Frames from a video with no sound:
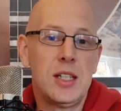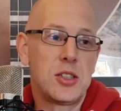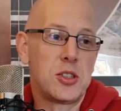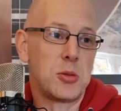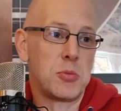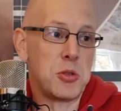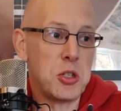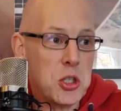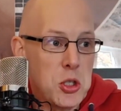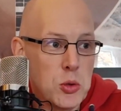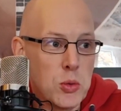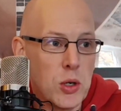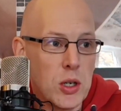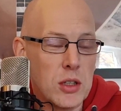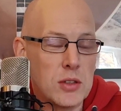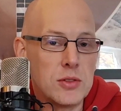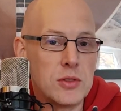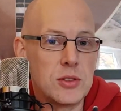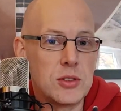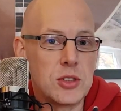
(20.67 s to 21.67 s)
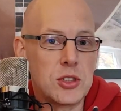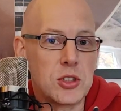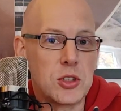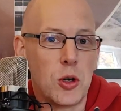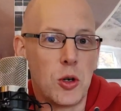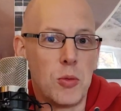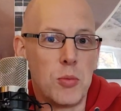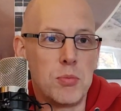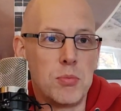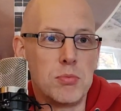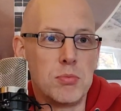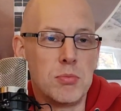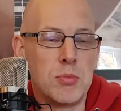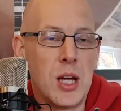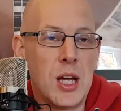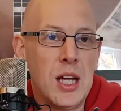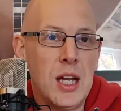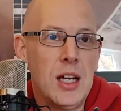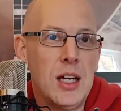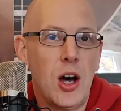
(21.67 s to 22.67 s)
Some new ones,
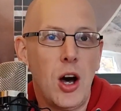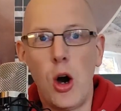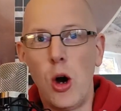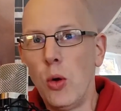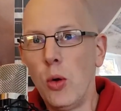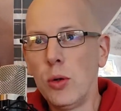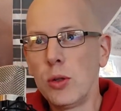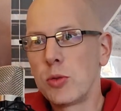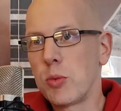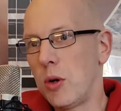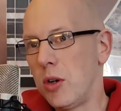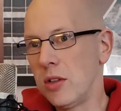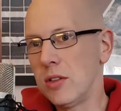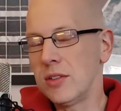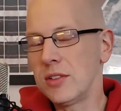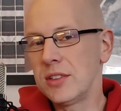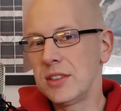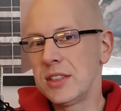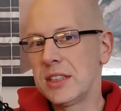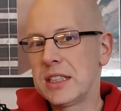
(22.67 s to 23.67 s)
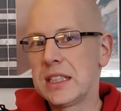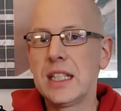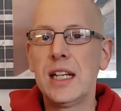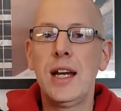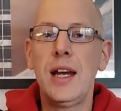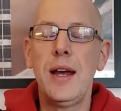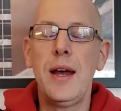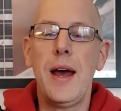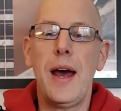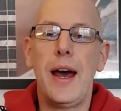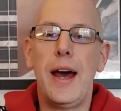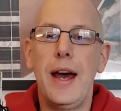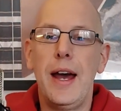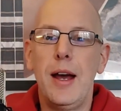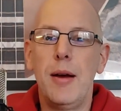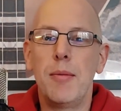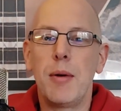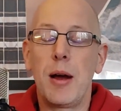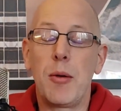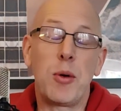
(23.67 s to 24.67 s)
some old ones,
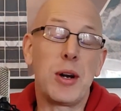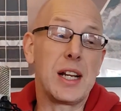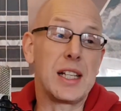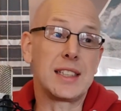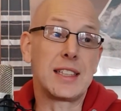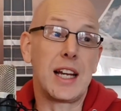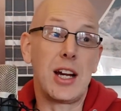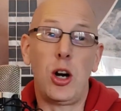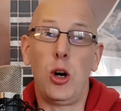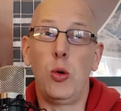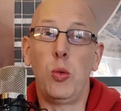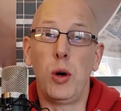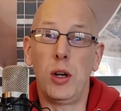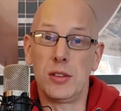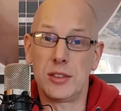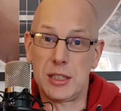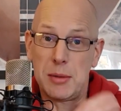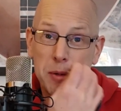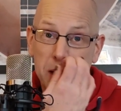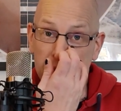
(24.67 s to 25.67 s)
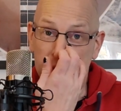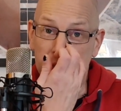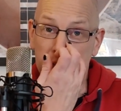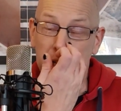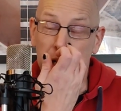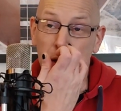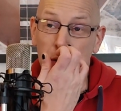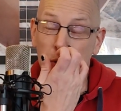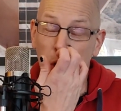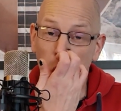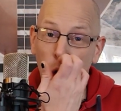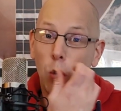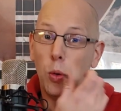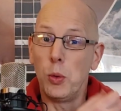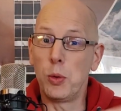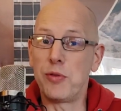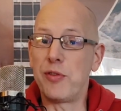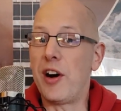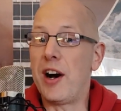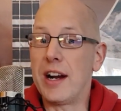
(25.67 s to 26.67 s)
and when I say old ones, I mean, you know,
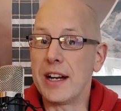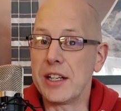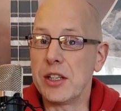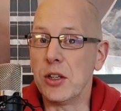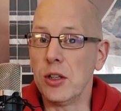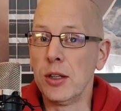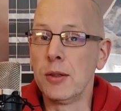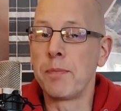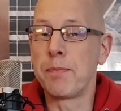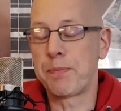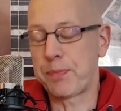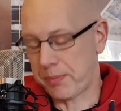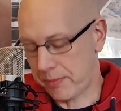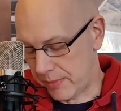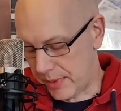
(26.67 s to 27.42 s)
old vinyl,